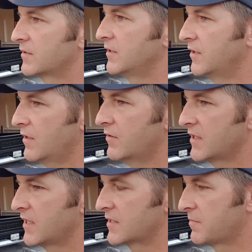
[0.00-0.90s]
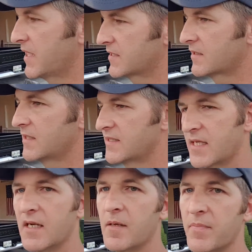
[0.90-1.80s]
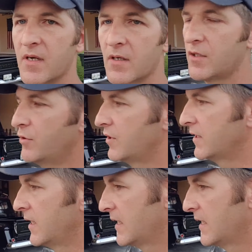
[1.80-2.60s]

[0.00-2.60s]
You know, it's basically set it up there and glue it.